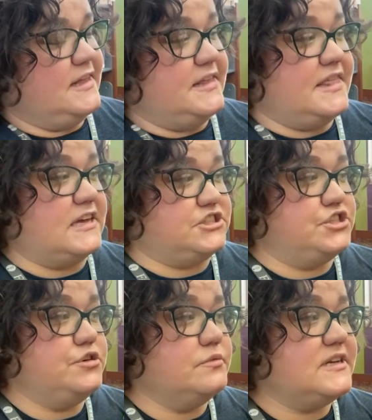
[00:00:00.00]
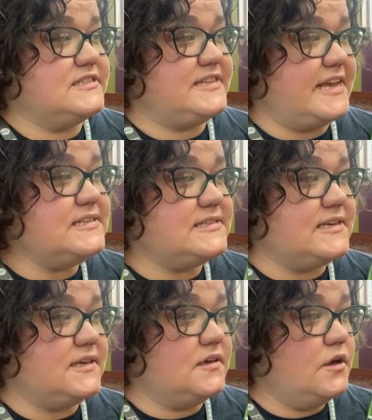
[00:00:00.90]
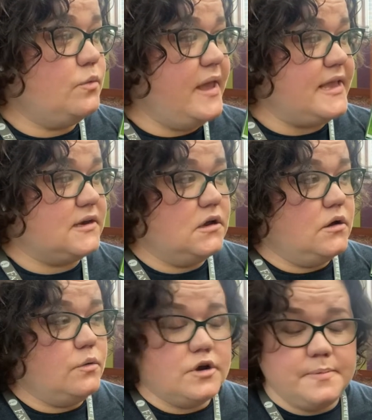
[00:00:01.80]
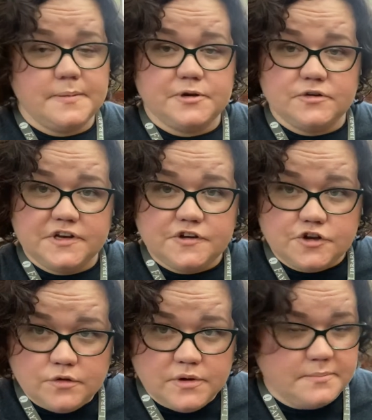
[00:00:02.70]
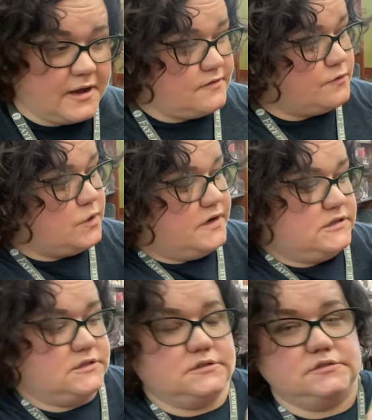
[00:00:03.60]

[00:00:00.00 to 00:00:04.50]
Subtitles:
That sure was tasty. Wait, What are people going to do in my fort?